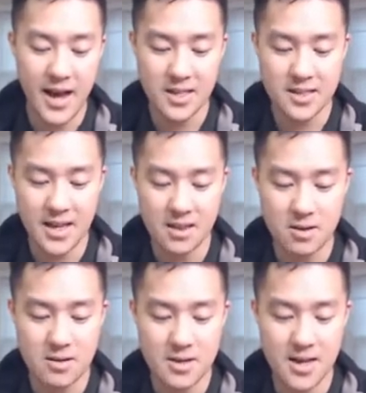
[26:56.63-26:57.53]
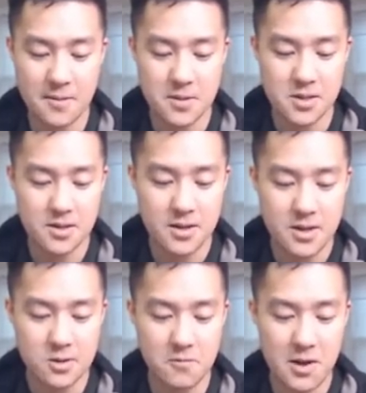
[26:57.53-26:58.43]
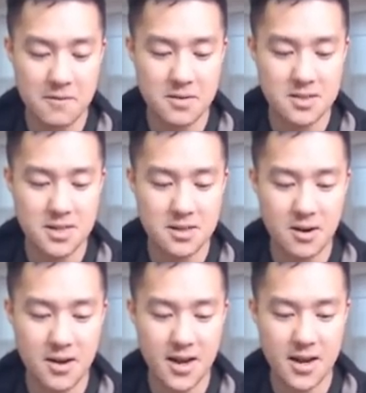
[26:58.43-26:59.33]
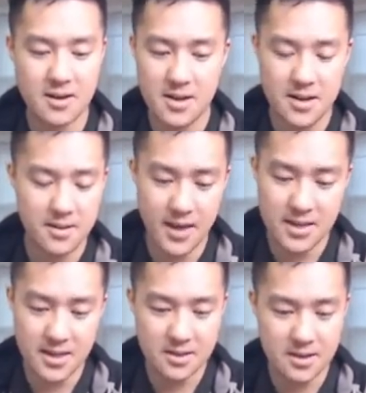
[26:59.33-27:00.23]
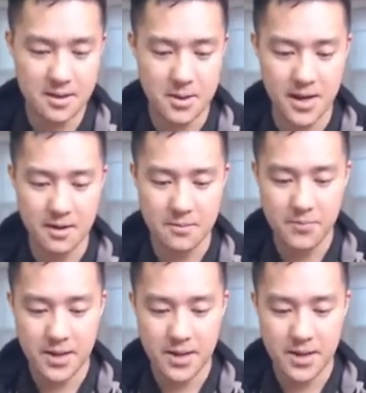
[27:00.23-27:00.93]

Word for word: Actually, that 30 damage, so if you have a six card hand, that's actually not bad.